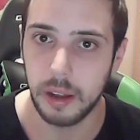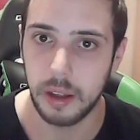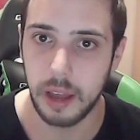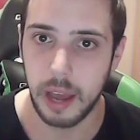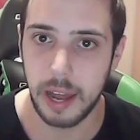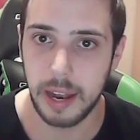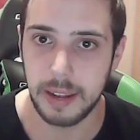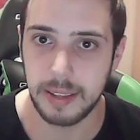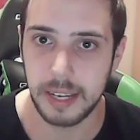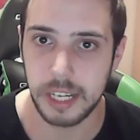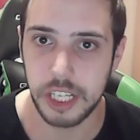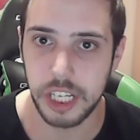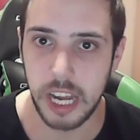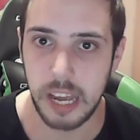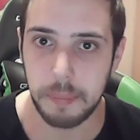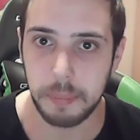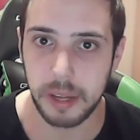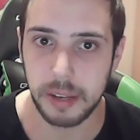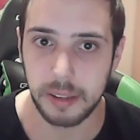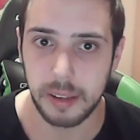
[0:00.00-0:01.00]
And it's a
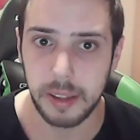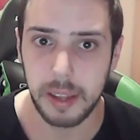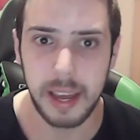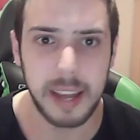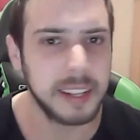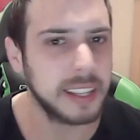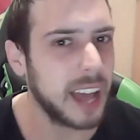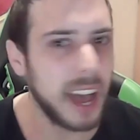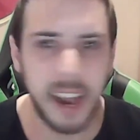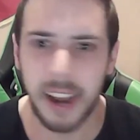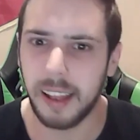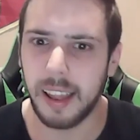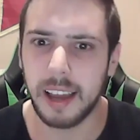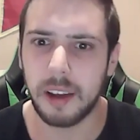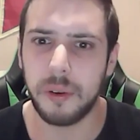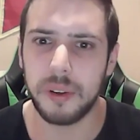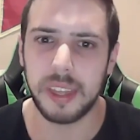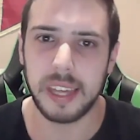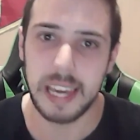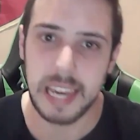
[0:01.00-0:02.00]
shame because it's kind of like
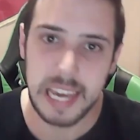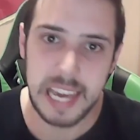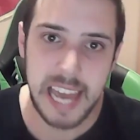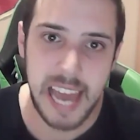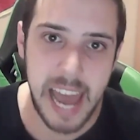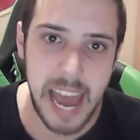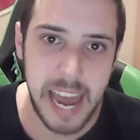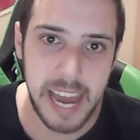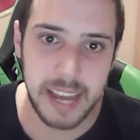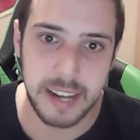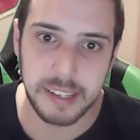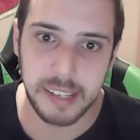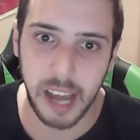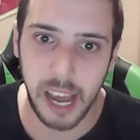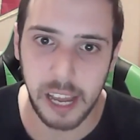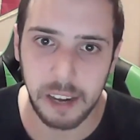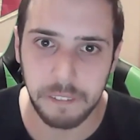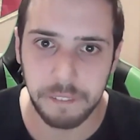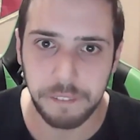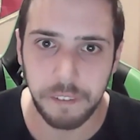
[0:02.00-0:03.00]
with EA and
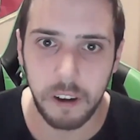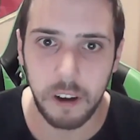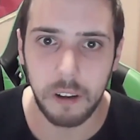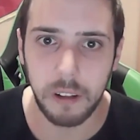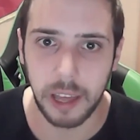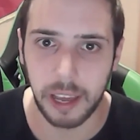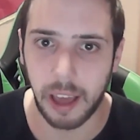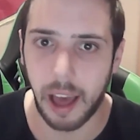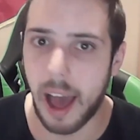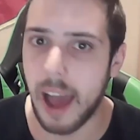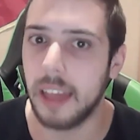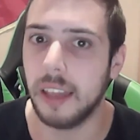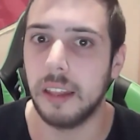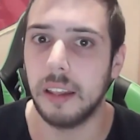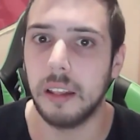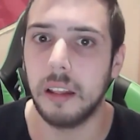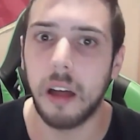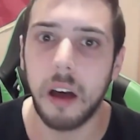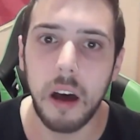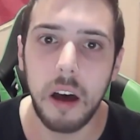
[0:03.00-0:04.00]
Titanfall. Like, I
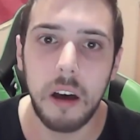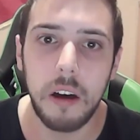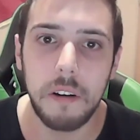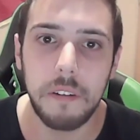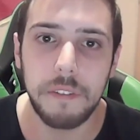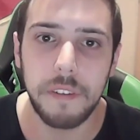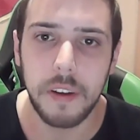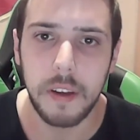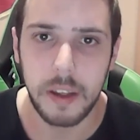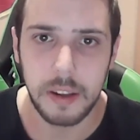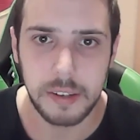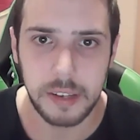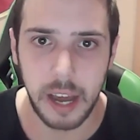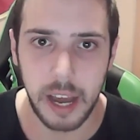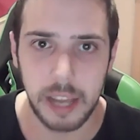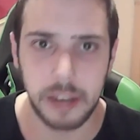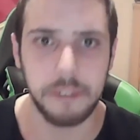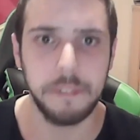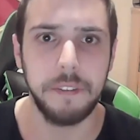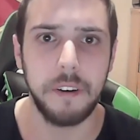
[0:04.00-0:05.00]
love
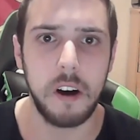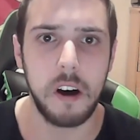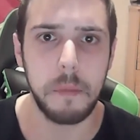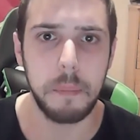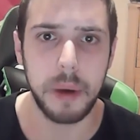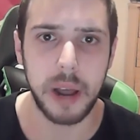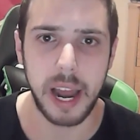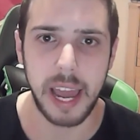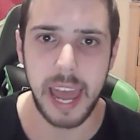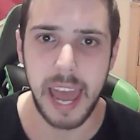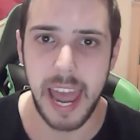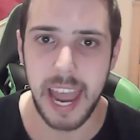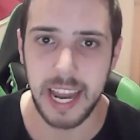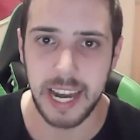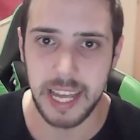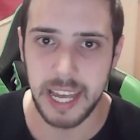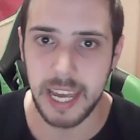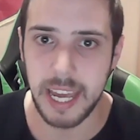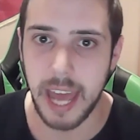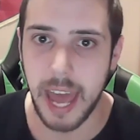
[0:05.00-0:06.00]
Titanfall, but I
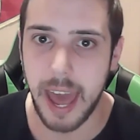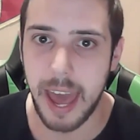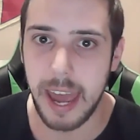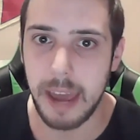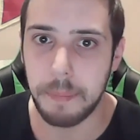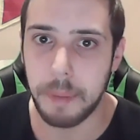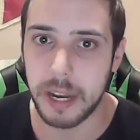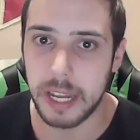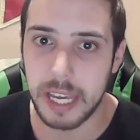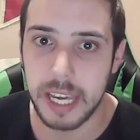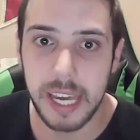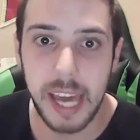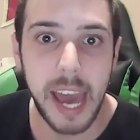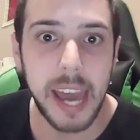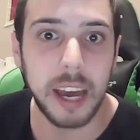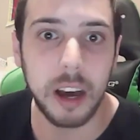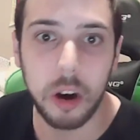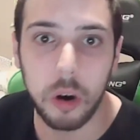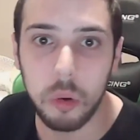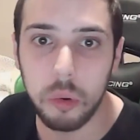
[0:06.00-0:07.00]
hate EA. But
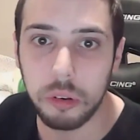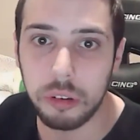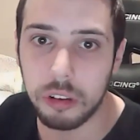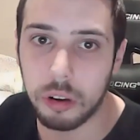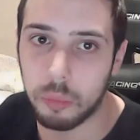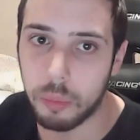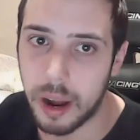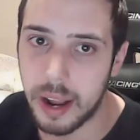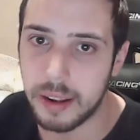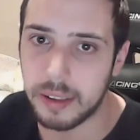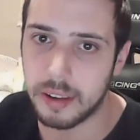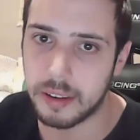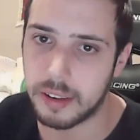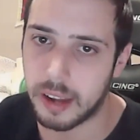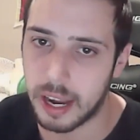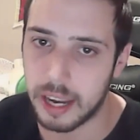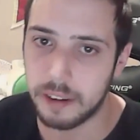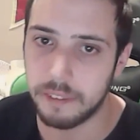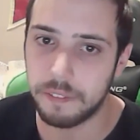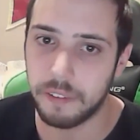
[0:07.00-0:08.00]
EA owns the rights to
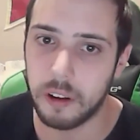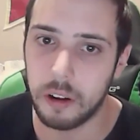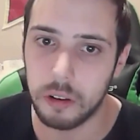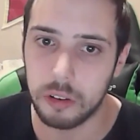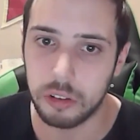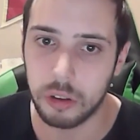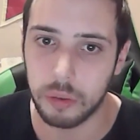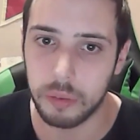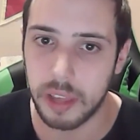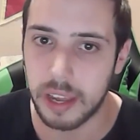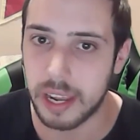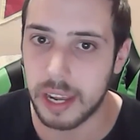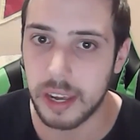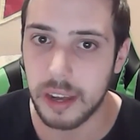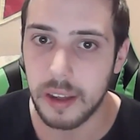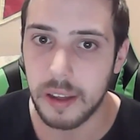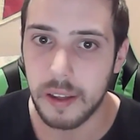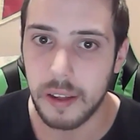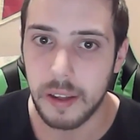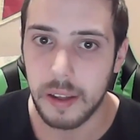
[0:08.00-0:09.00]
Titanfall, so they
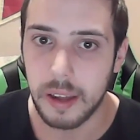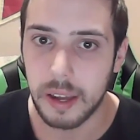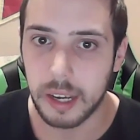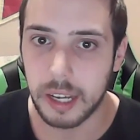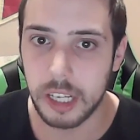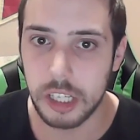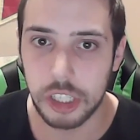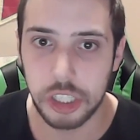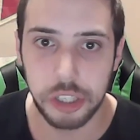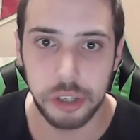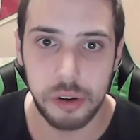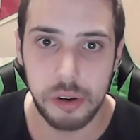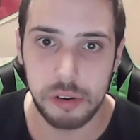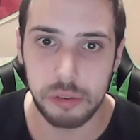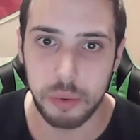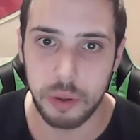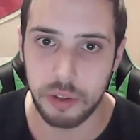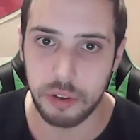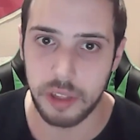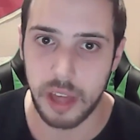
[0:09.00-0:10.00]
can choose
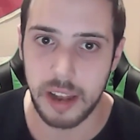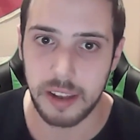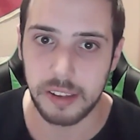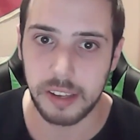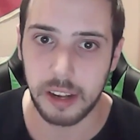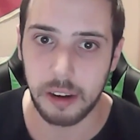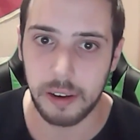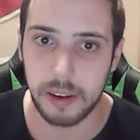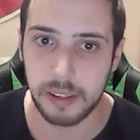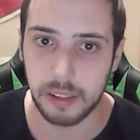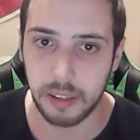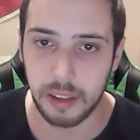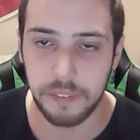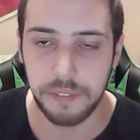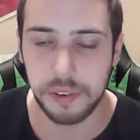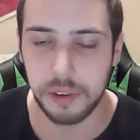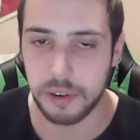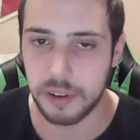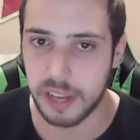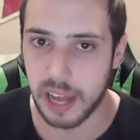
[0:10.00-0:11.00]
whether that series
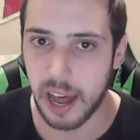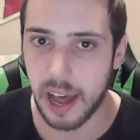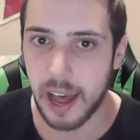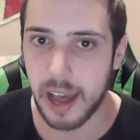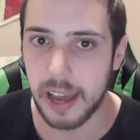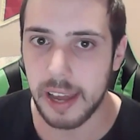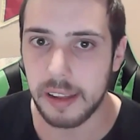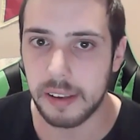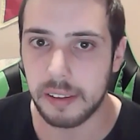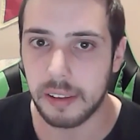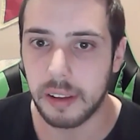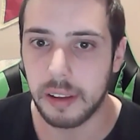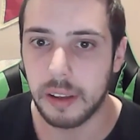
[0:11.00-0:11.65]
lives or dies.